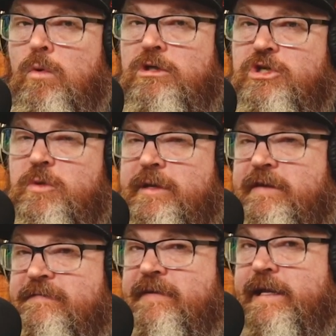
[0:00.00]
what should
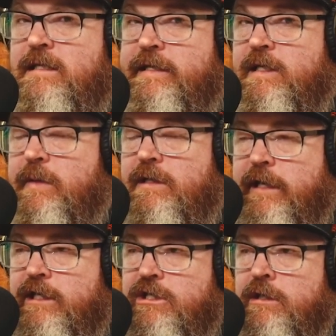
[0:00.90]
be a fan's
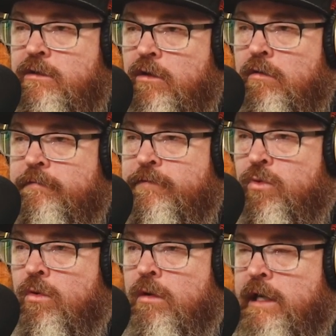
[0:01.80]
expectation of
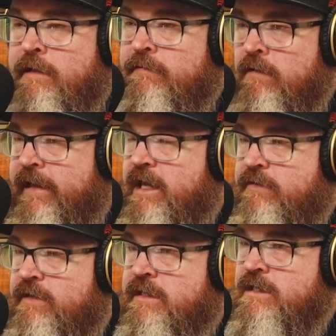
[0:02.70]
your level of
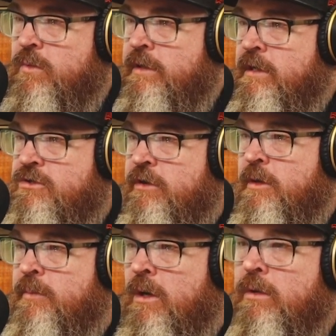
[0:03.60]
accuracy as to where you're
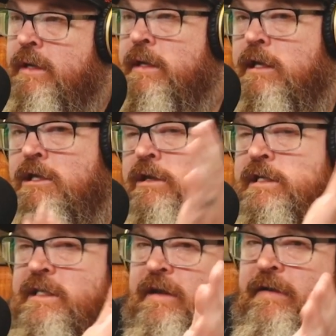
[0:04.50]
trying to bowl? You know,
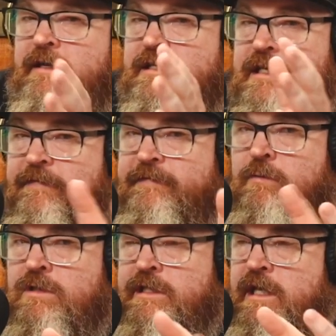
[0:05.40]
you see a you see a
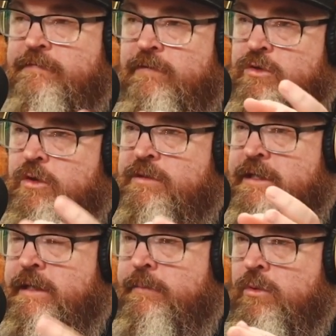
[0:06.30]
field set for a certain
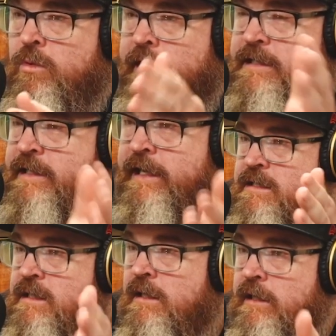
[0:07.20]
particular board. Let's
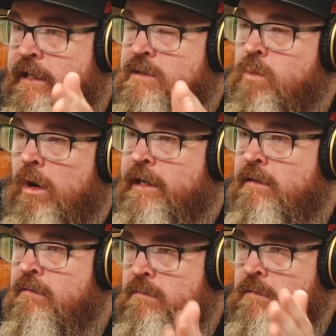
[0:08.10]
it's it's
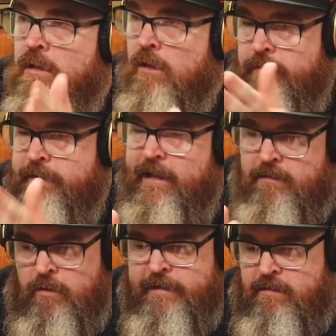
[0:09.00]
wide and on
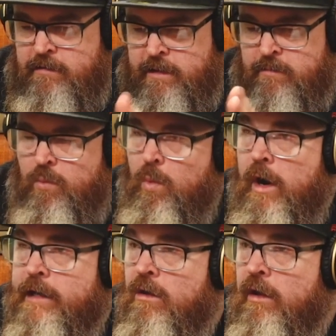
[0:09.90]
that on that um,
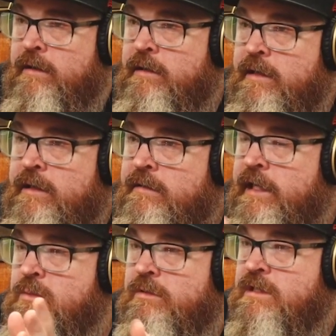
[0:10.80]
wide line.
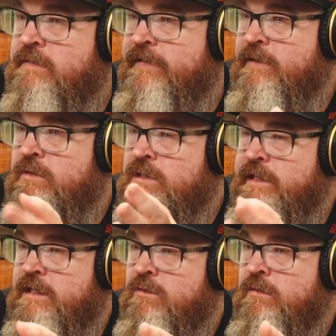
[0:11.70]
That's what this field is
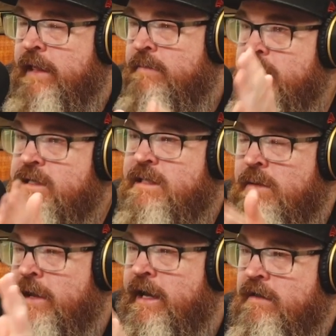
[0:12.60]
set to, and they miss
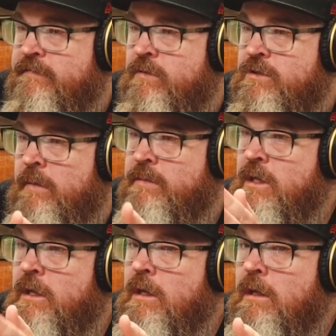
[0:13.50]
their mark a few
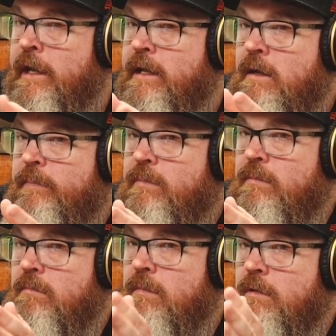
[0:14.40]
times. Like,
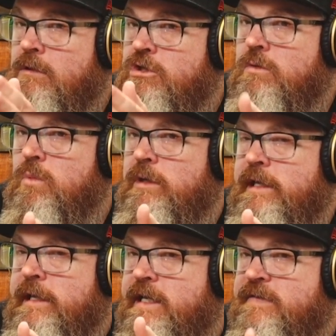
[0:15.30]
should
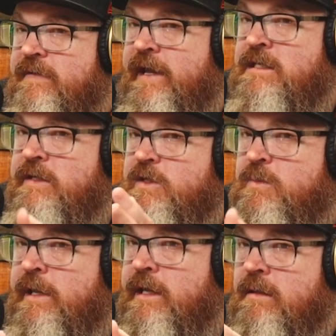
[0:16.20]
we as fans
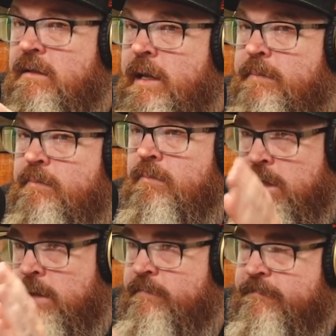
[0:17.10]
expect a,
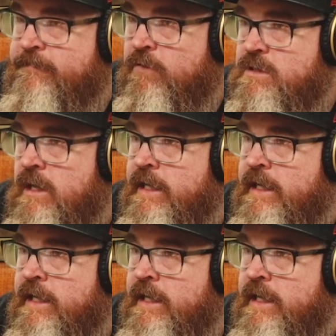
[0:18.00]
a first